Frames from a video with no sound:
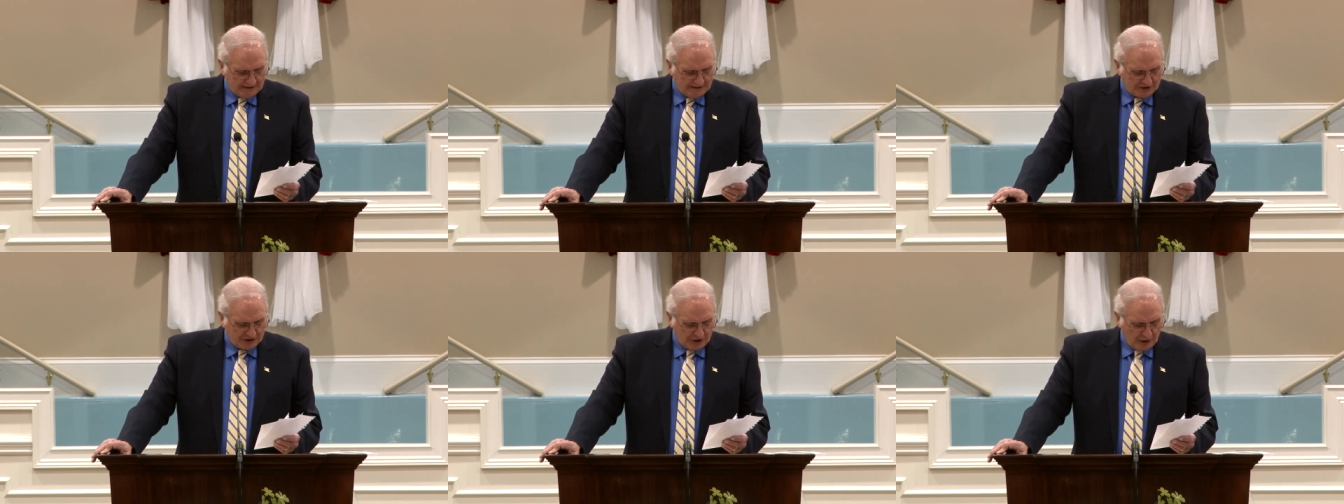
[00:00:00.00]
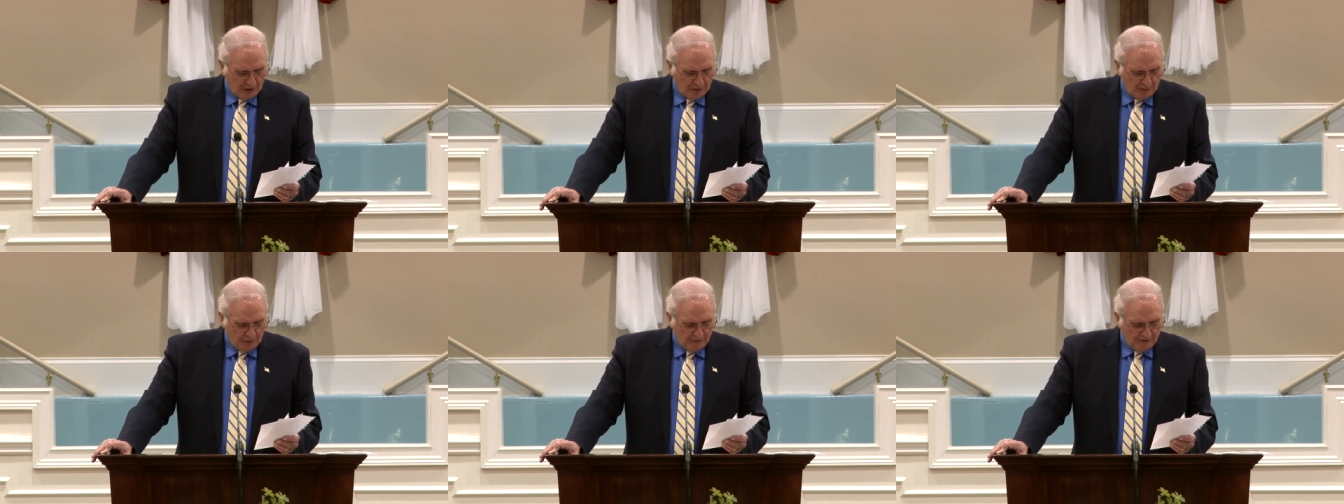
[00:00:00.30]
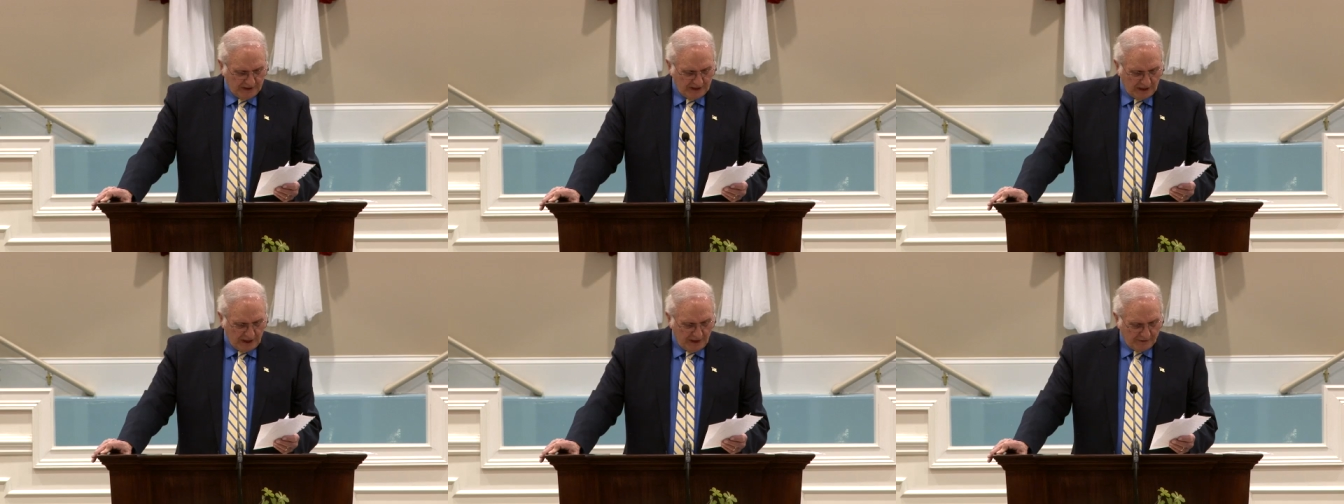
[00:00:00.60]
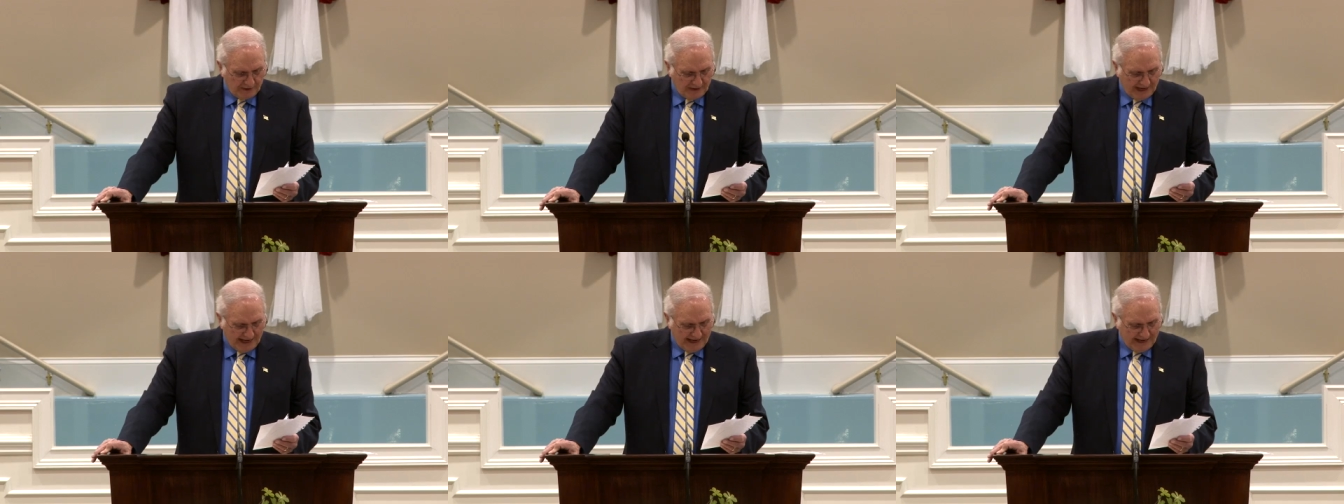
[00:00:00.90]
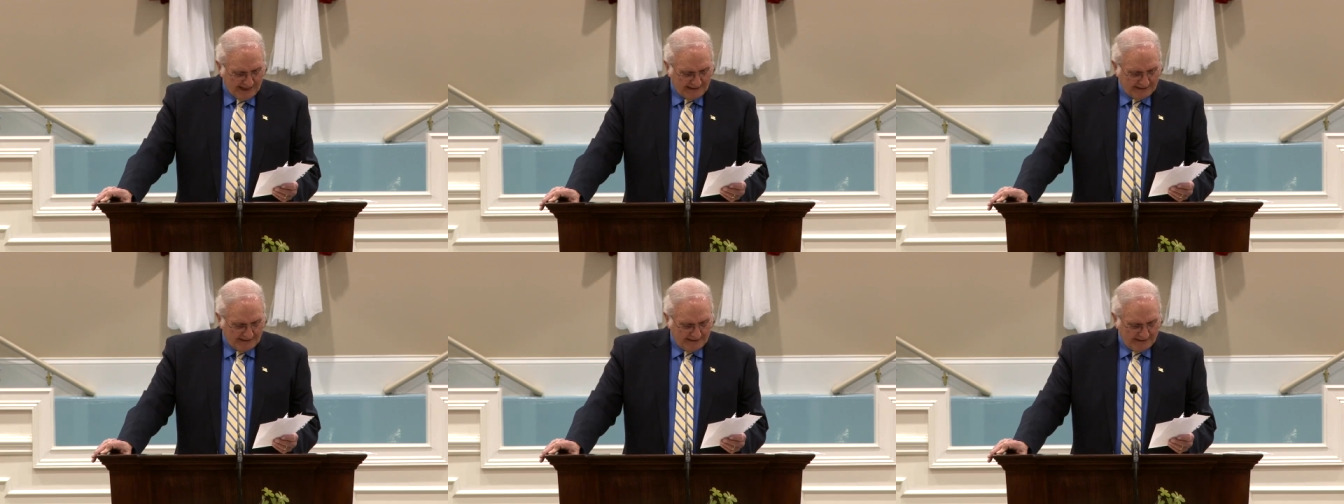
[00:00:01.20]
So the other
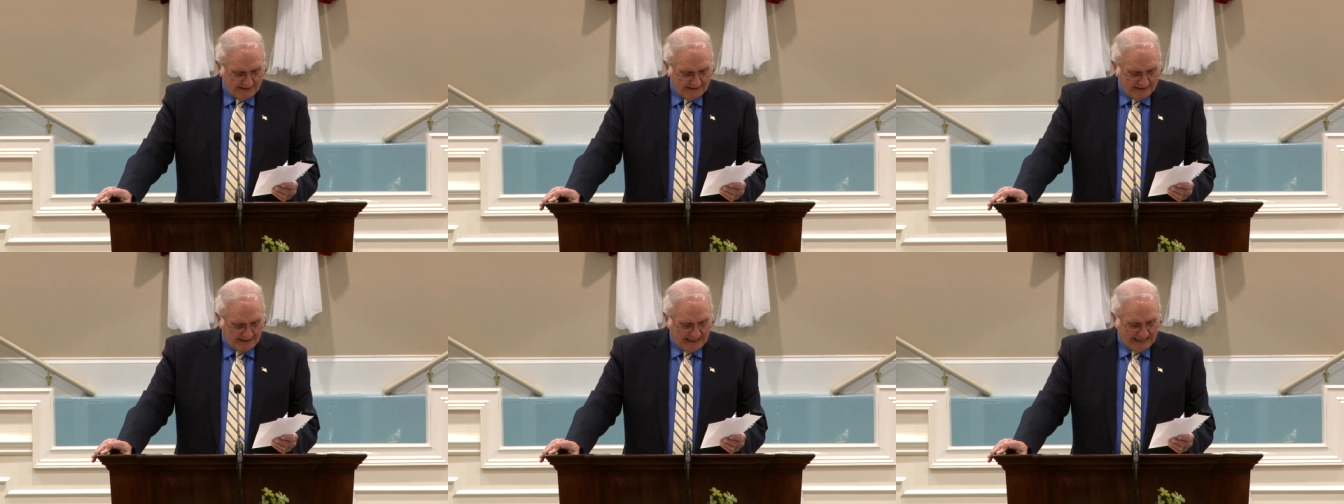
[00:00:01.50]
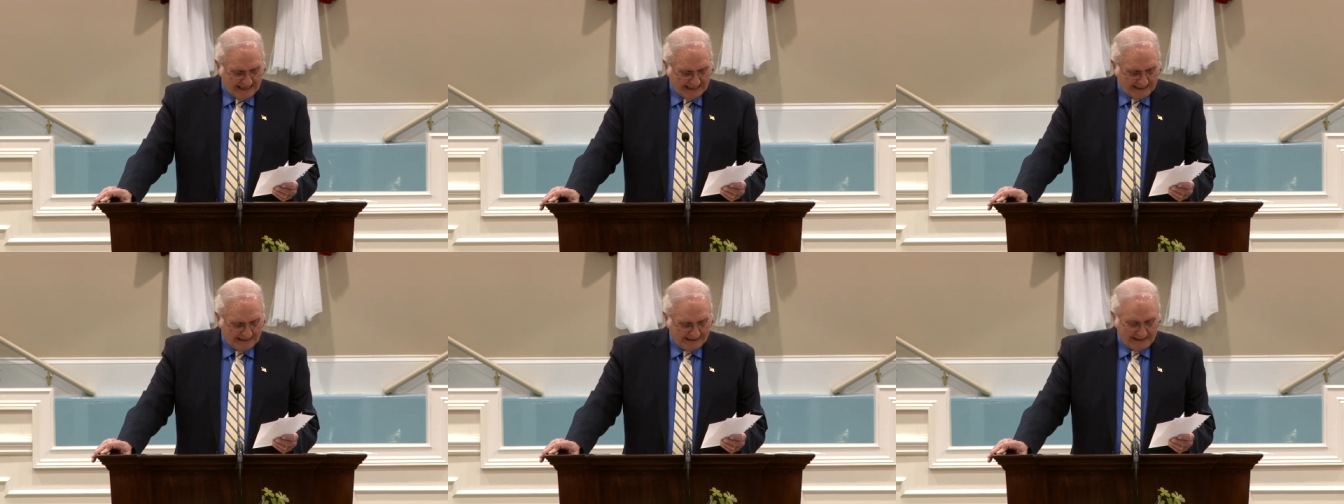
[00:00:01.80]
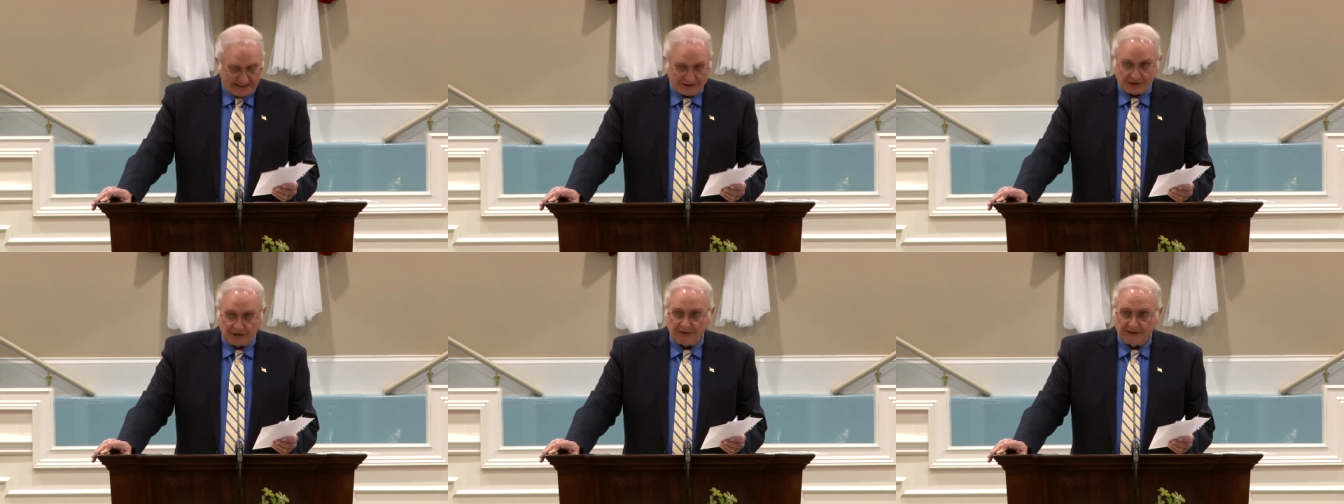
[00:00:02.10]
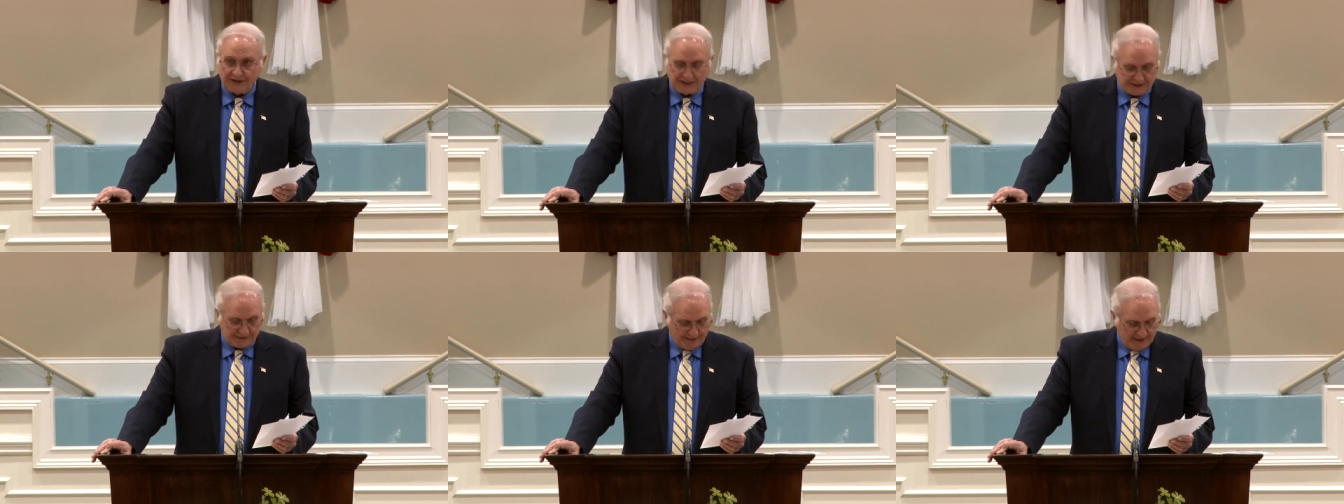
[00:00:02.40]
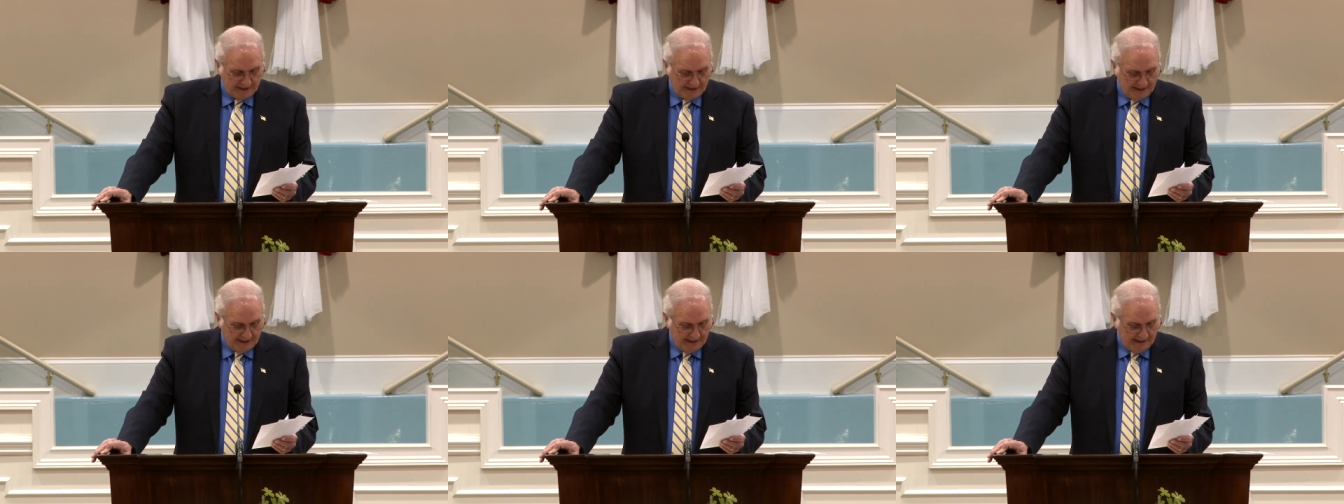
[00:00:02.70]
night, Ken, that's her
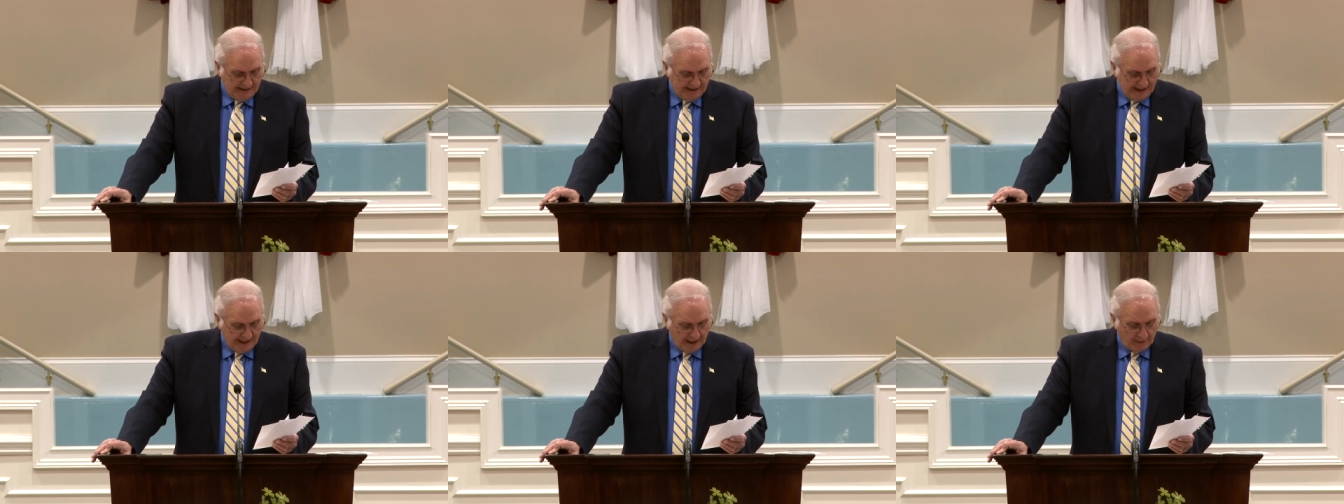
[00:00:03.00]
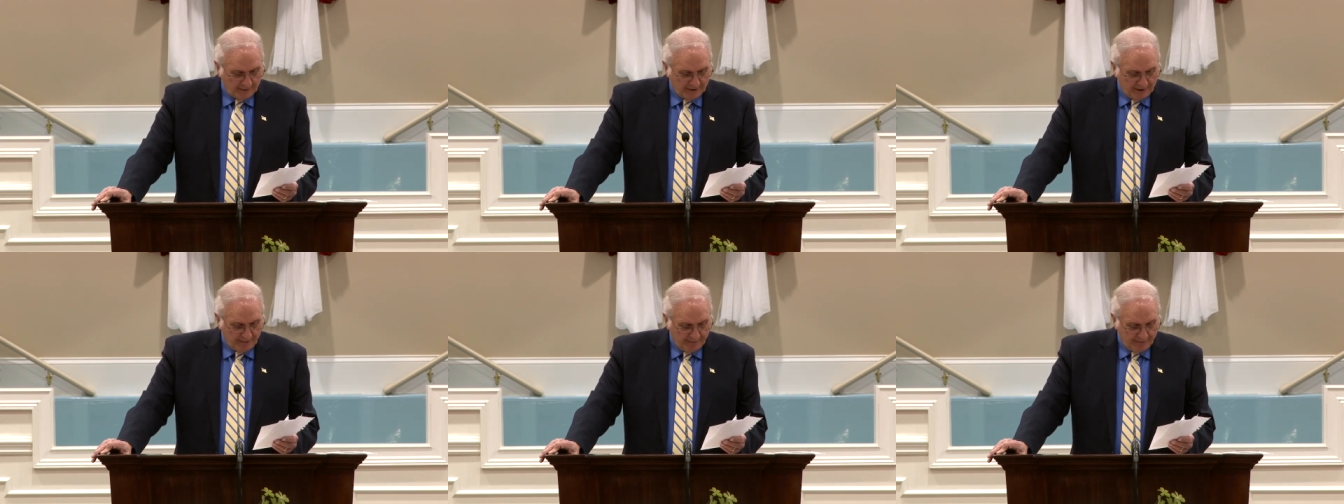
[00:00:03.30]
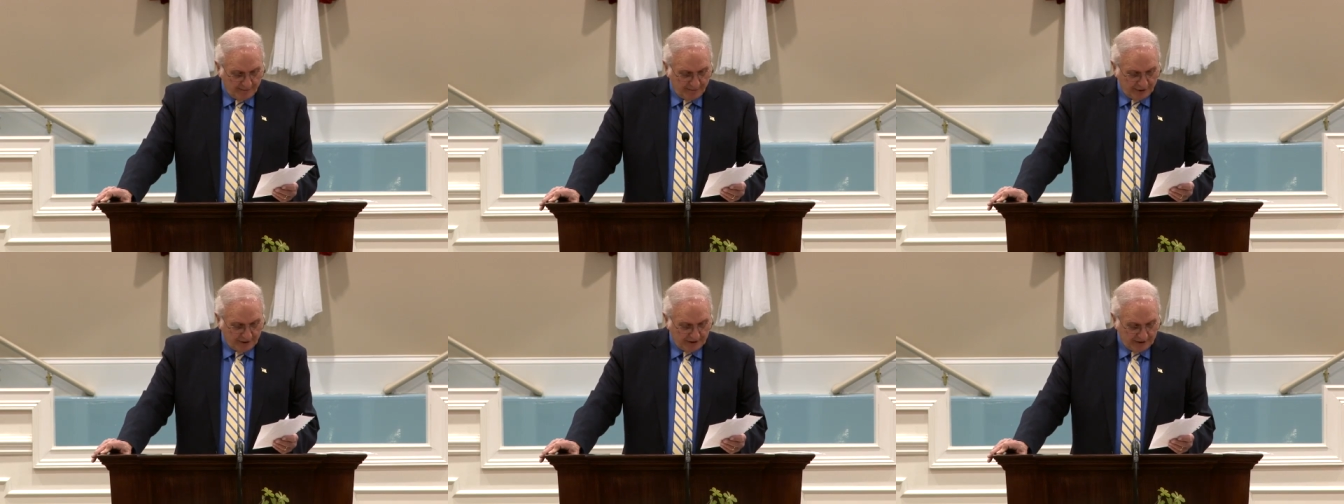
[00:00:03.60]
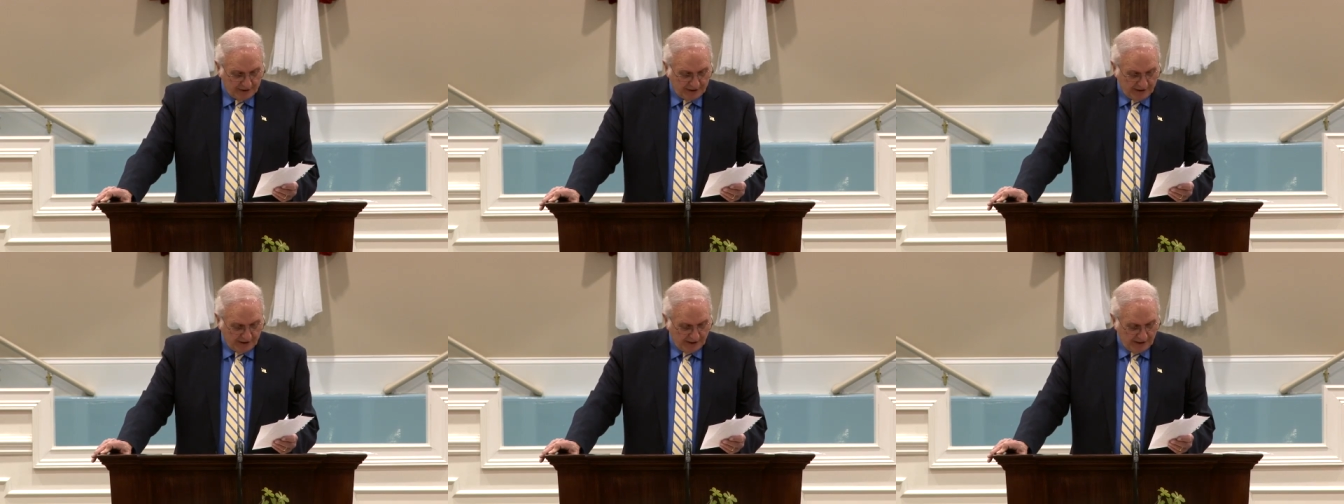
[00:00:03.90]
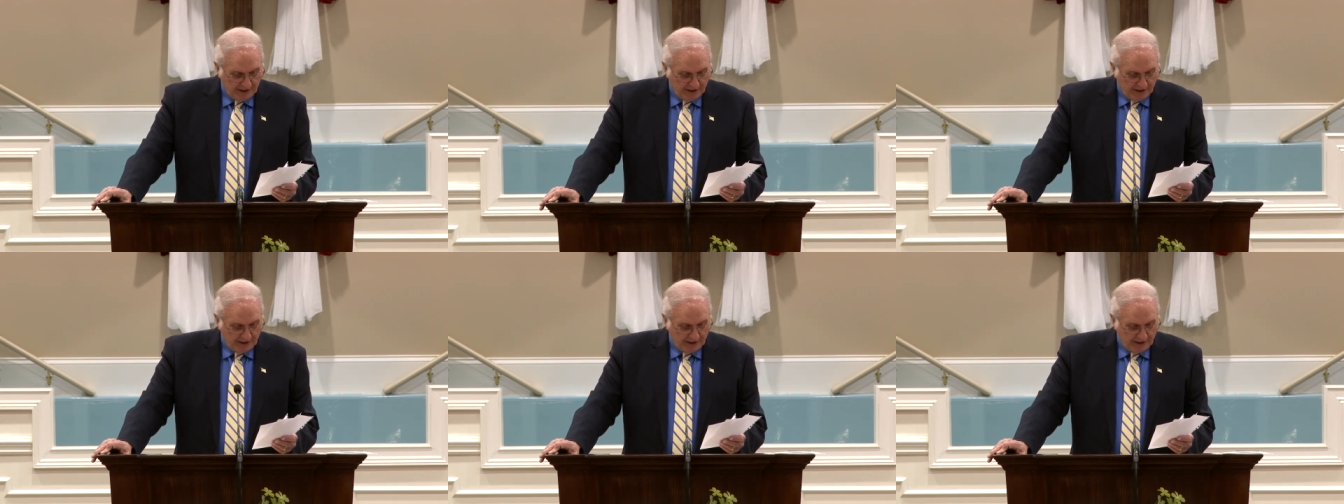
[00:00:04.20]
husband, helped put